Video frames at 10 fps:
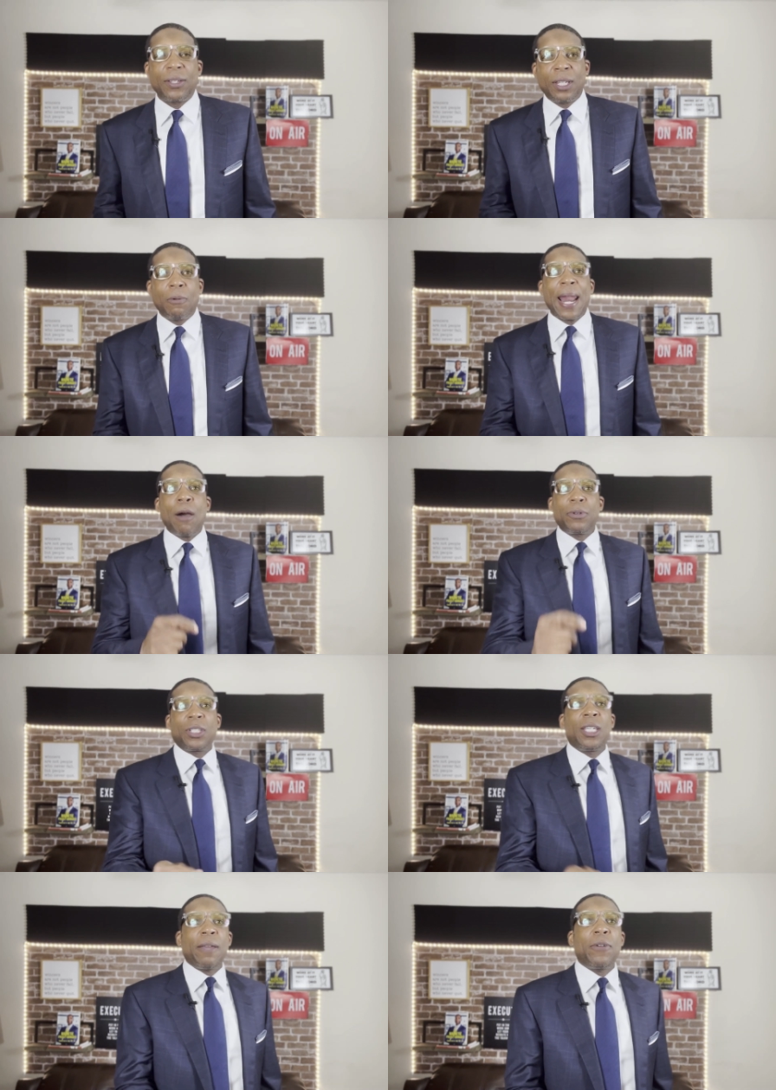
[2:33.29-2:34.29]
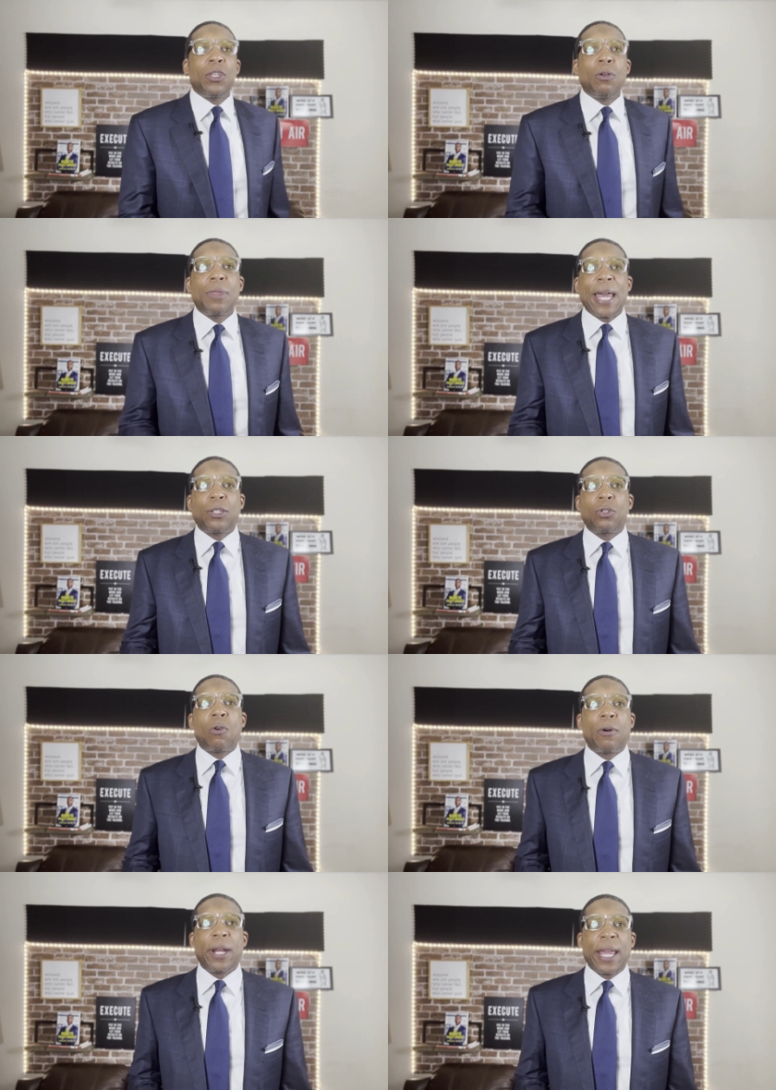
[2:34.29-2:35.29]
See, when I was giving you that
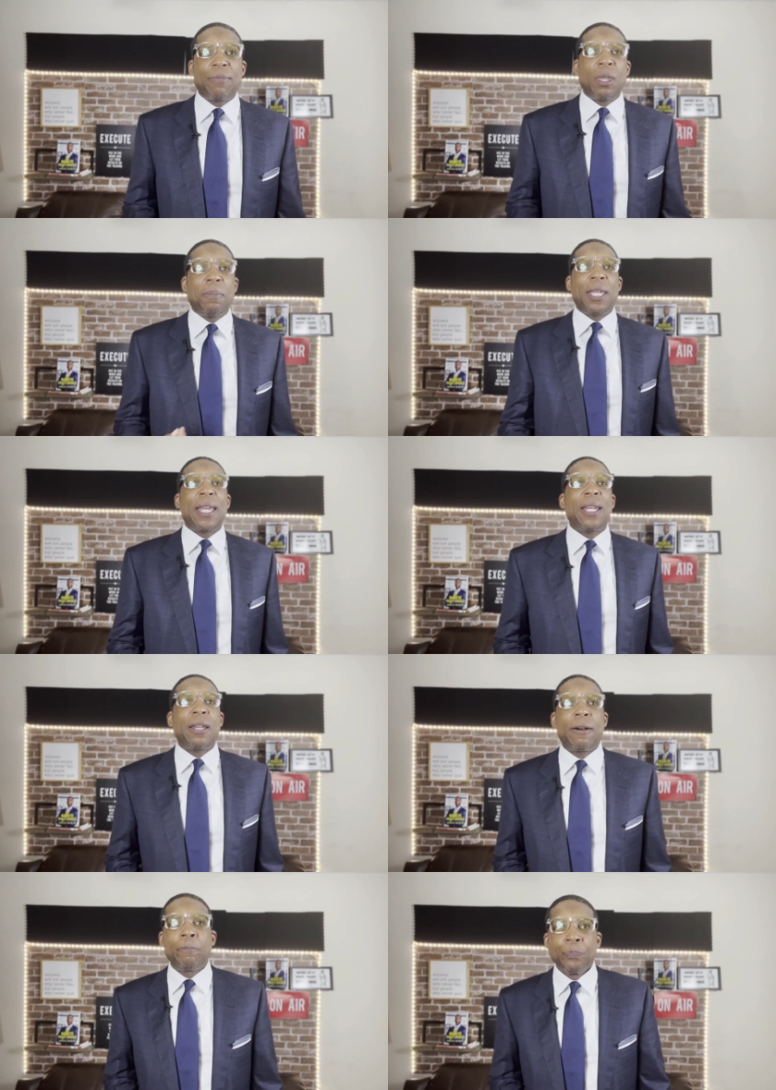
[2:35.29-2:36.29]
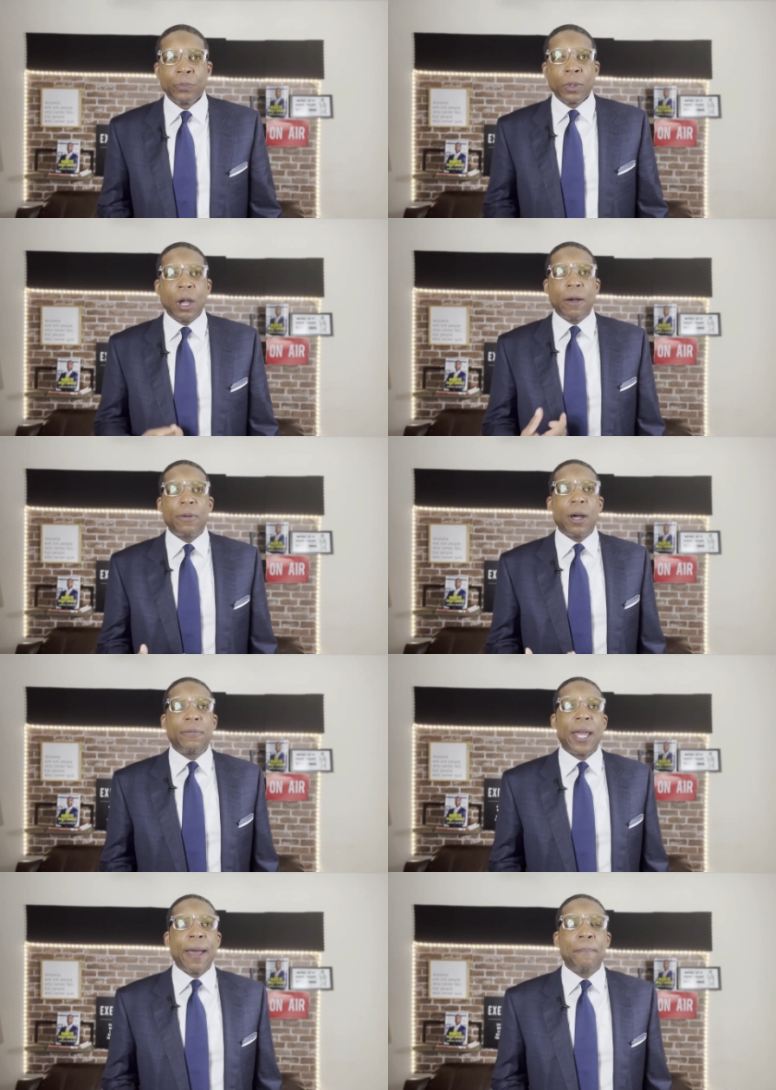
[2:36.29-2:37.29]
story at the beginning of of, of
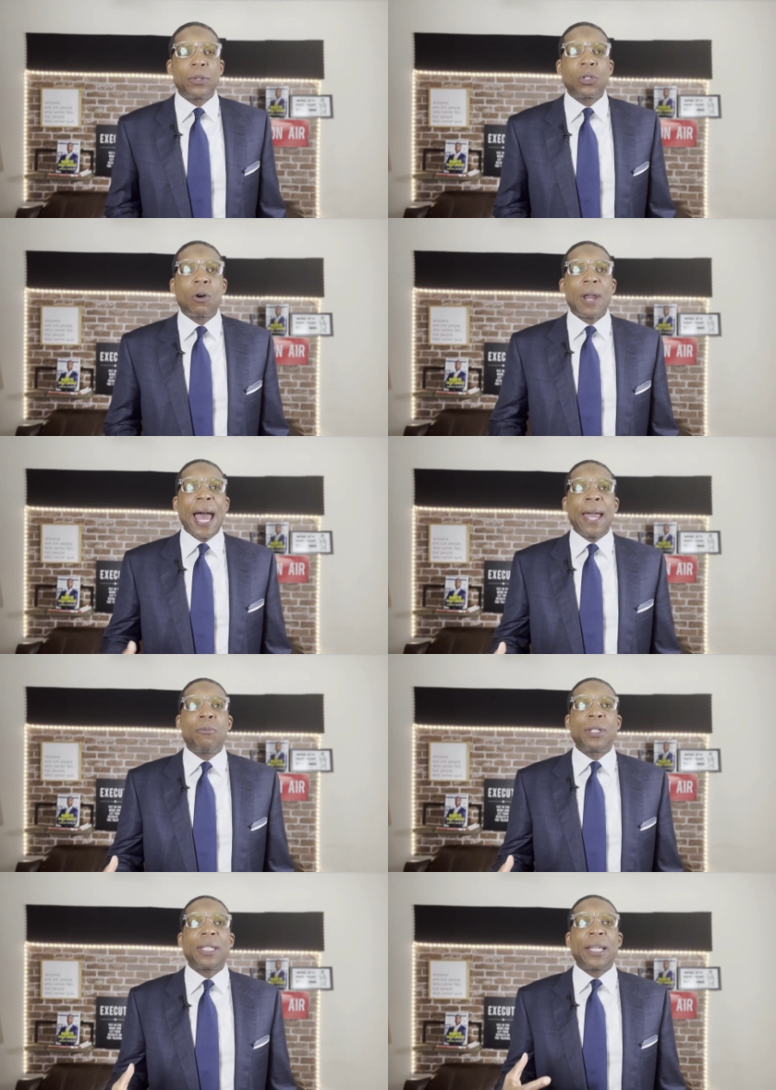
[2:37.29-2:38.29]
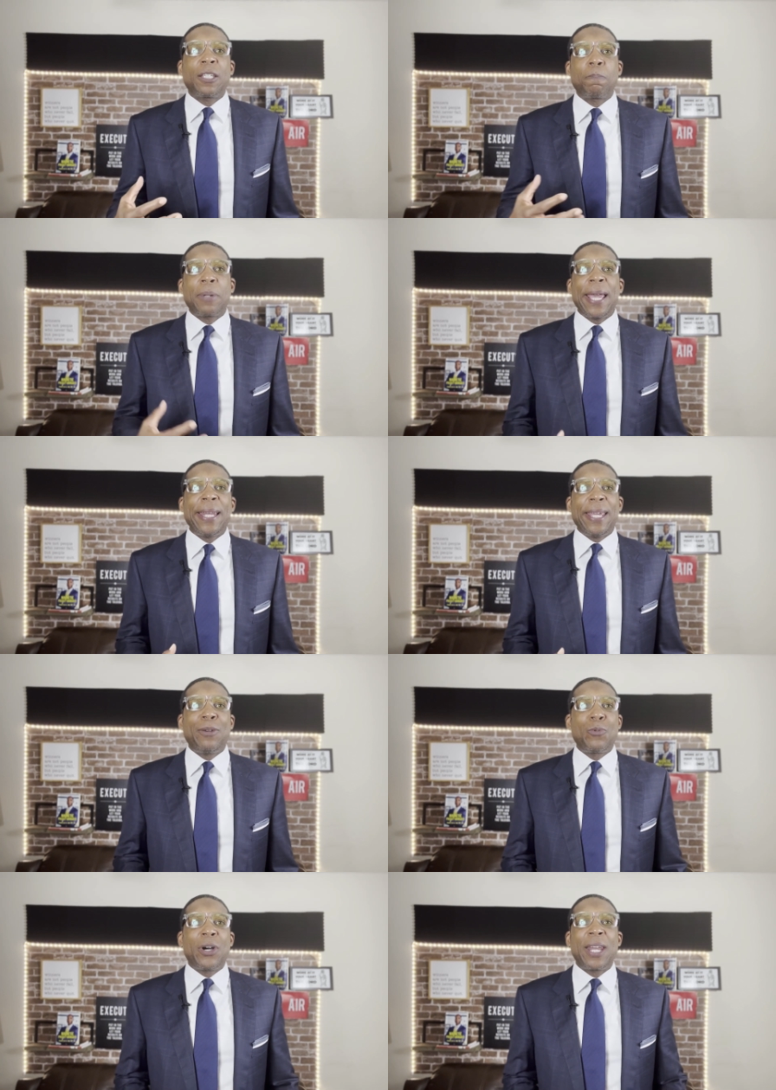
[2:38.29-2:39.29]
the episode, I was
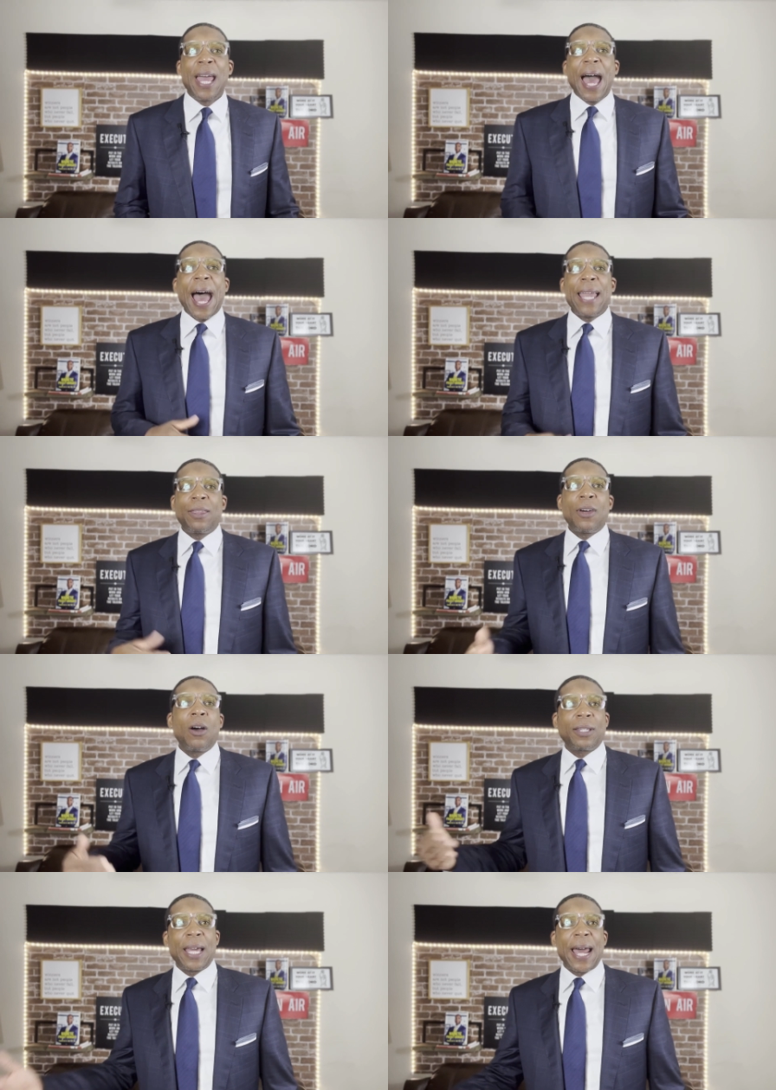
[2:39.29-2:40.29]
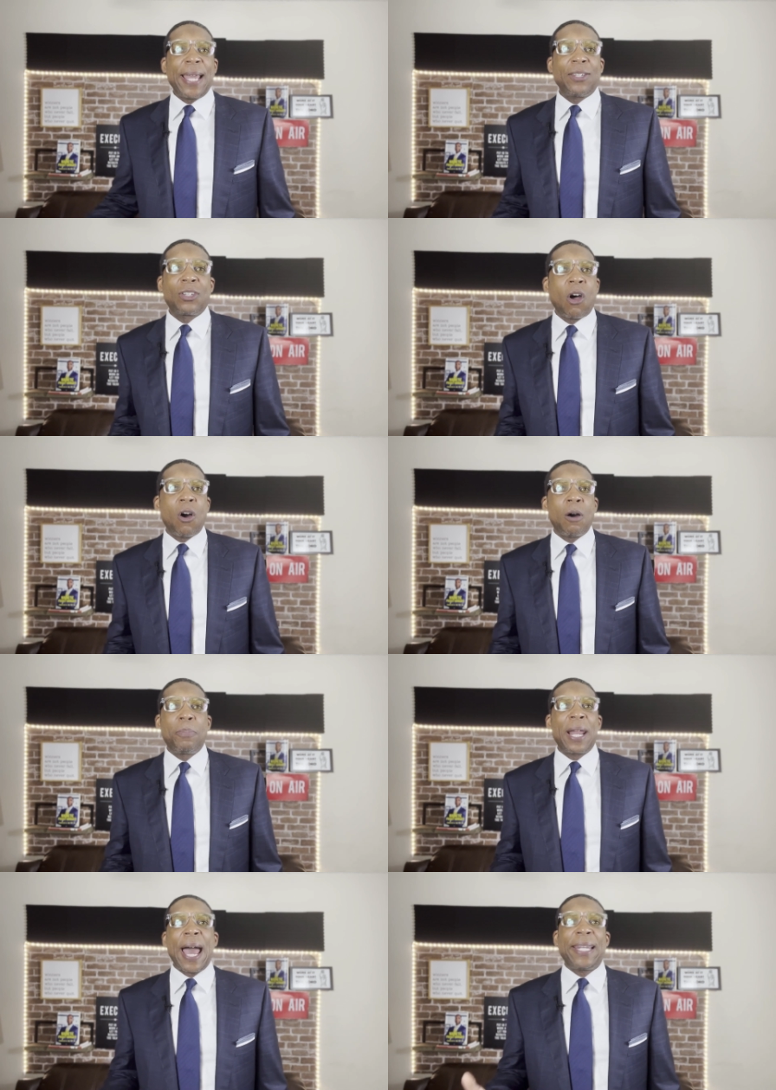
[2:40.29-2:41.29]
explaining what I thought that I saw,
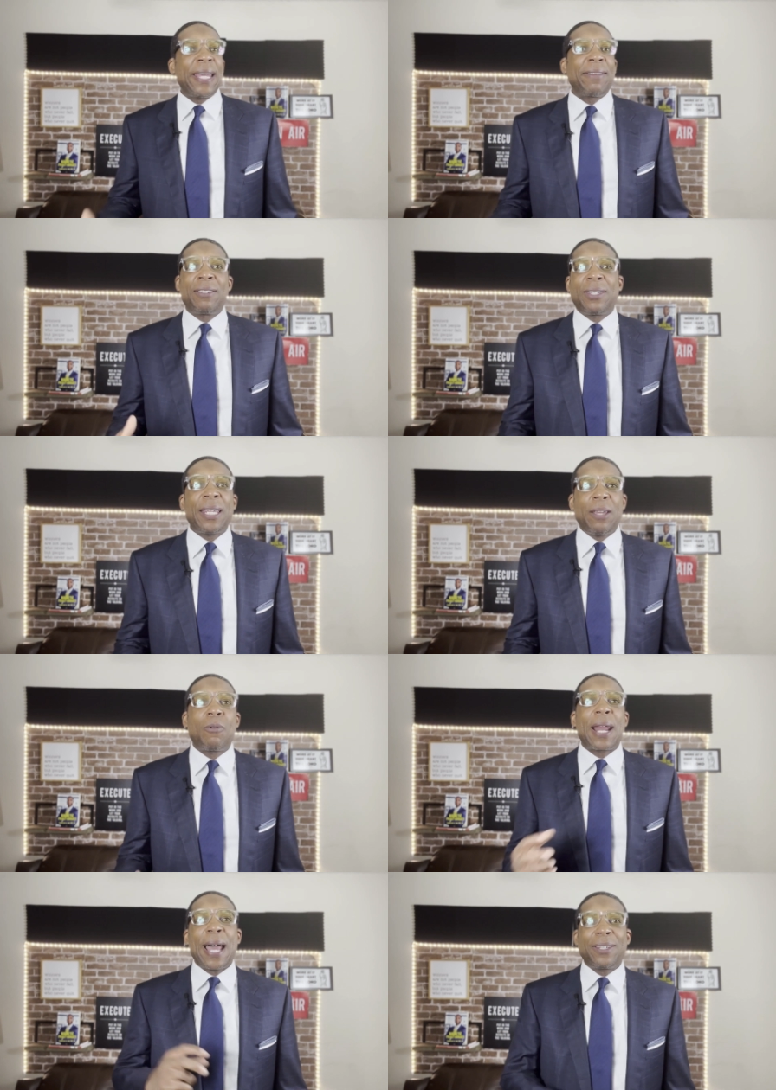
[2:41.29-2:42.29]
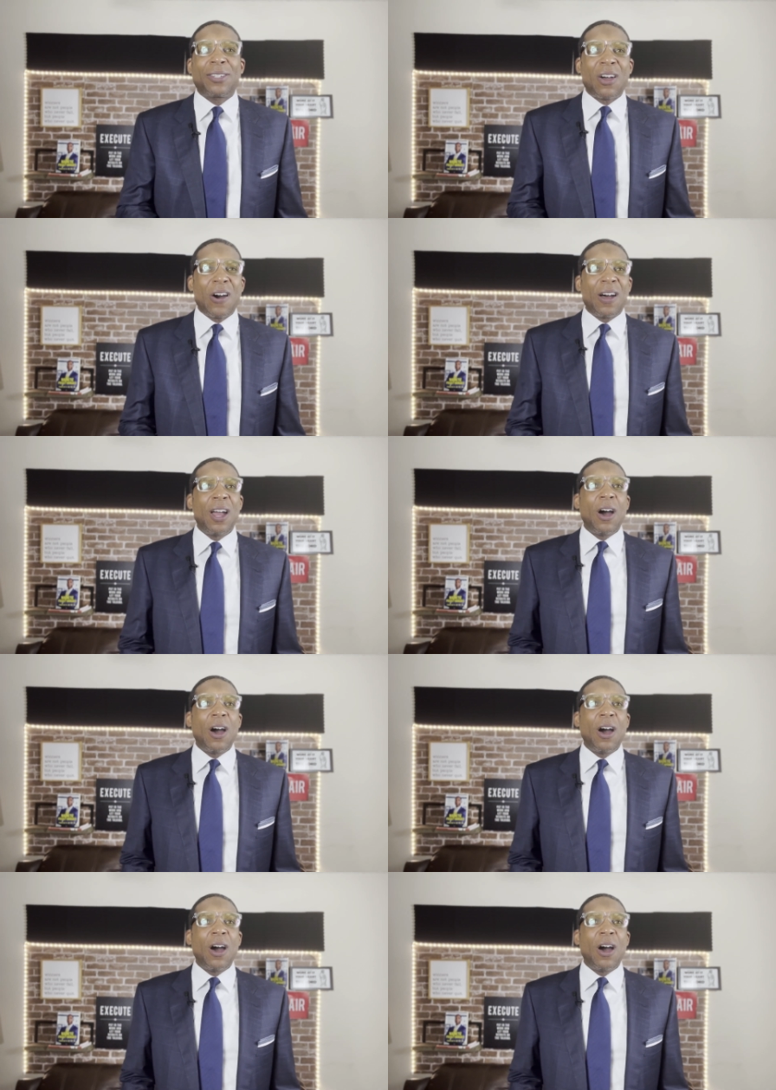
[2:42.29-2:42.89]
but I didn't see what I saw.